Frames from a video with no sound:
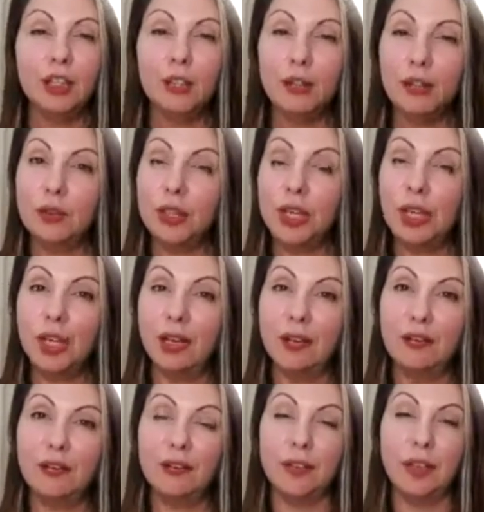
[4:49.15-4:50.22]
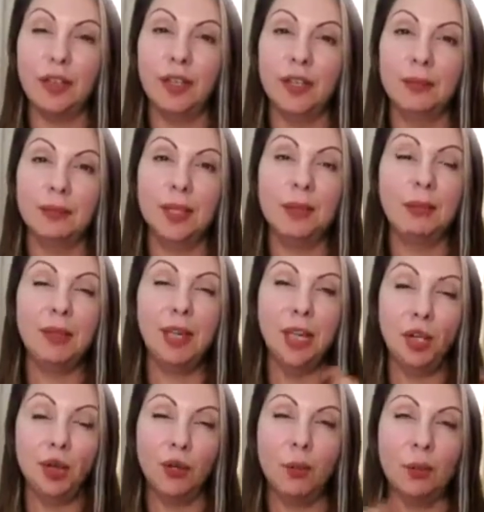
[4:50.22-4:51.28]
You could have maybe
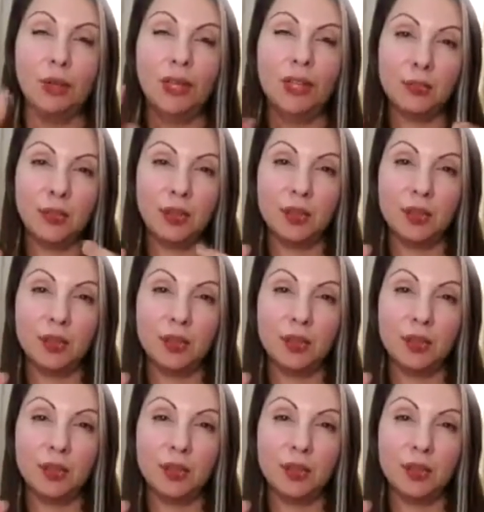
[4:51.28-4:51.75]
a long page,